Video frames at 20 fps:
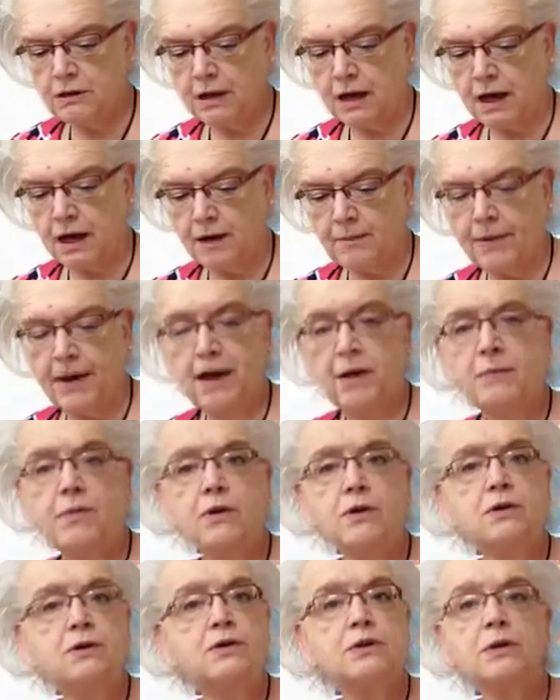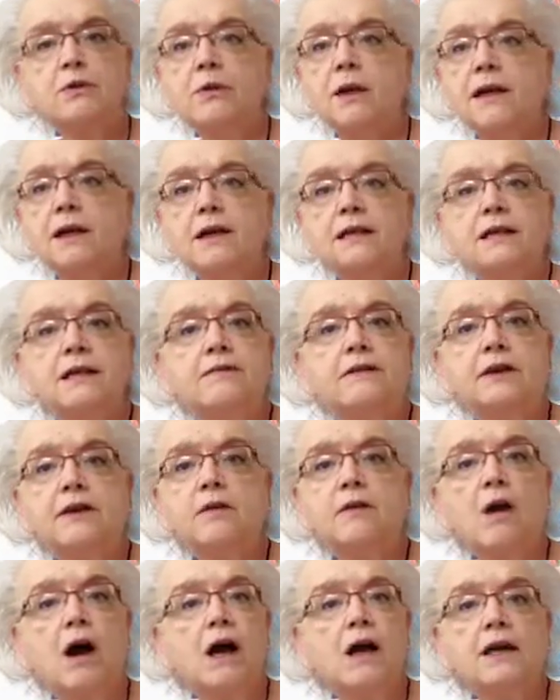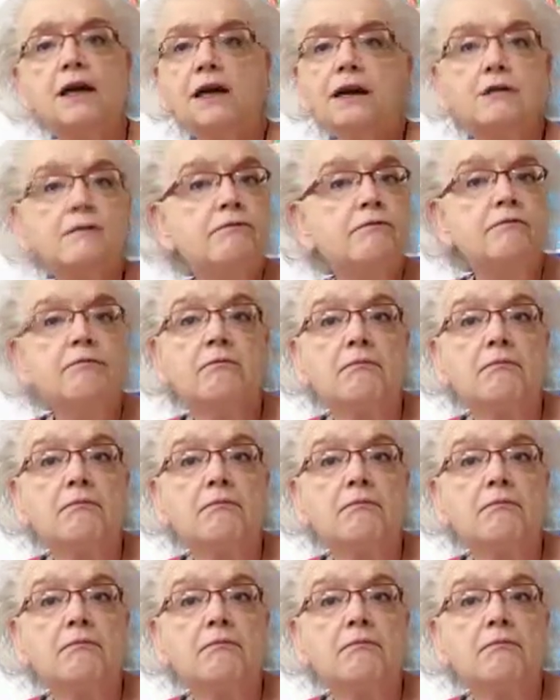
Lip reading: compound personal, relative, interrogative?